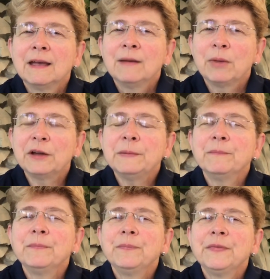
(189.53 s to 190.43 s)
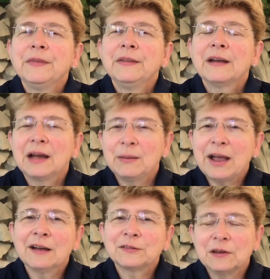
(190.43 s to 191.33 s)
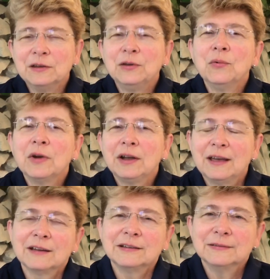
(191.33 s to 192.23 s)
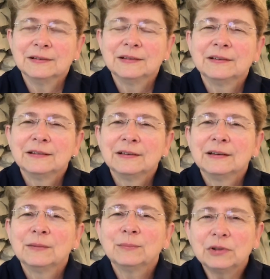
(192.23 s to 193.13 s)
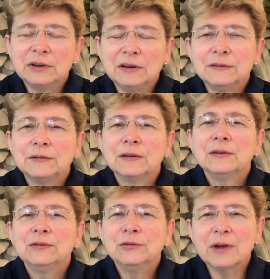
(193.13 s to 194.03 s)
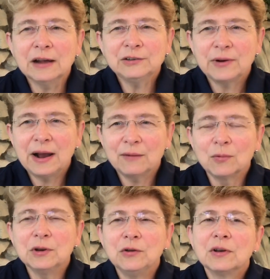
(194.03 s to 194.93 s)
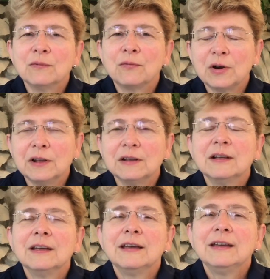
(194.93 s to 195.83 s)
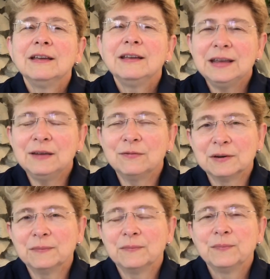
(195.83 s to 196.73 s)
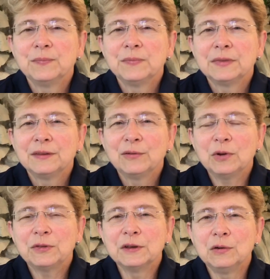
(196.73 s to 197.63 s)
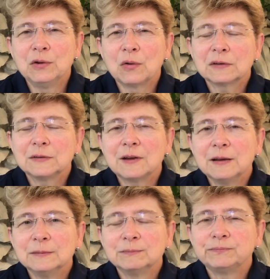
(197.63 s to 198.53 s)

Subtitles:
but I'm asking you again. Please do not travel when you can avoid it, even within New York State.